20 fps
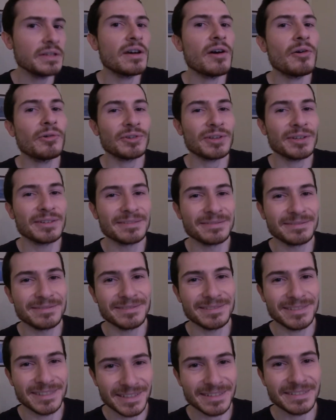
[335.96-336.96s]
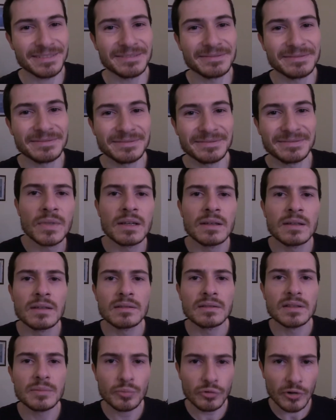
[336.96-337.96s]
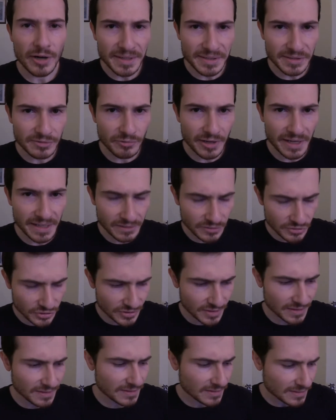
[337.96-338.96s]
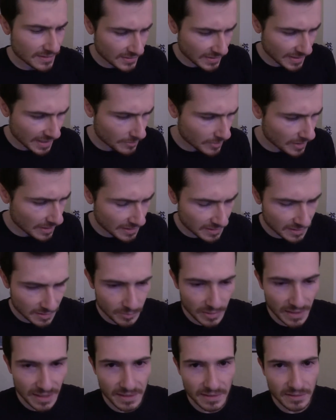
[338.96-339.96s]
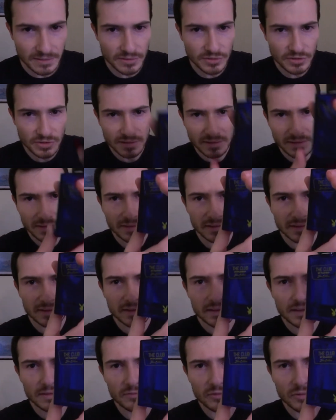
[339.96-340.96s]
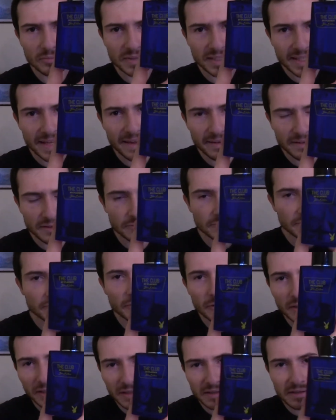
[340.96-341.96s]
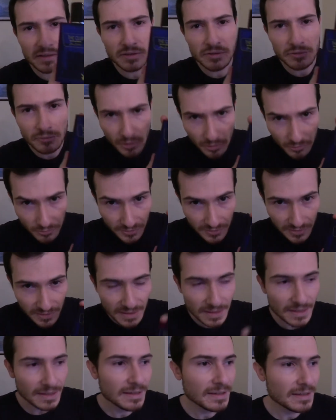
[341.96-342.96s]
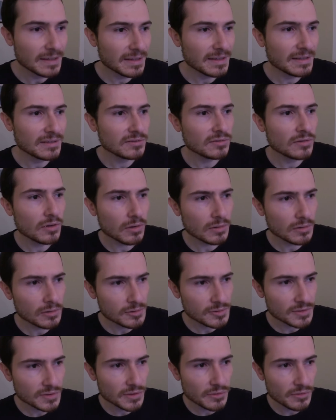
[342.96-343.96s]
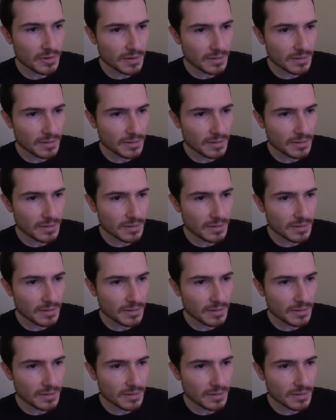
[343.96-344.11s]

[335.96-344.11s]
out. Yeah. The price range, the same like the black edition, from 10 to 30 euros. In dollars, you